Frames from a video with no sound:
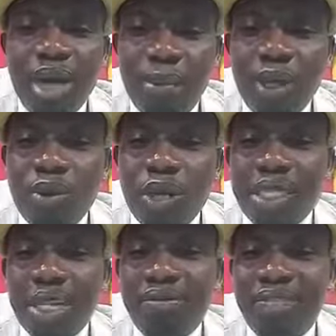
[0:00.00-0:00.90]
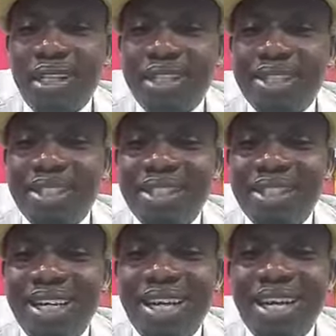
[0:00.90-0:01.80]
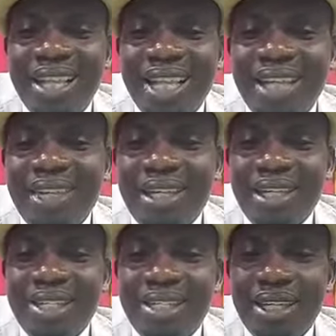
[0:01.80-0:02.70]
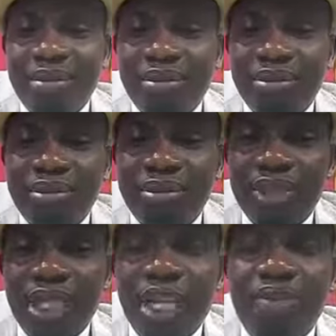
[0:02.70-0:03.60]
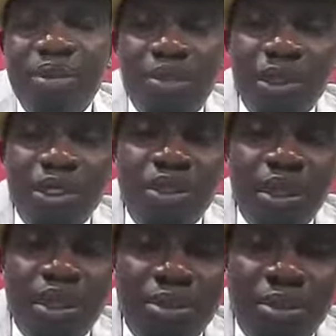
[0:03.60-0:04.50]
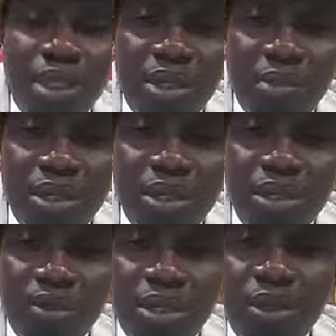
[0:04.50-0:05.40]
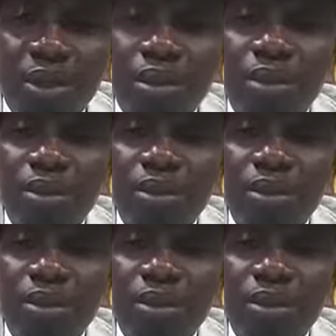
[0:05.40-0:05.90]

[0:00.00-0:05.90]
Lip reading: Abeku has left us. That's why you can see him. He left the Prejudice Joyce because the Prejudice is feeling hot.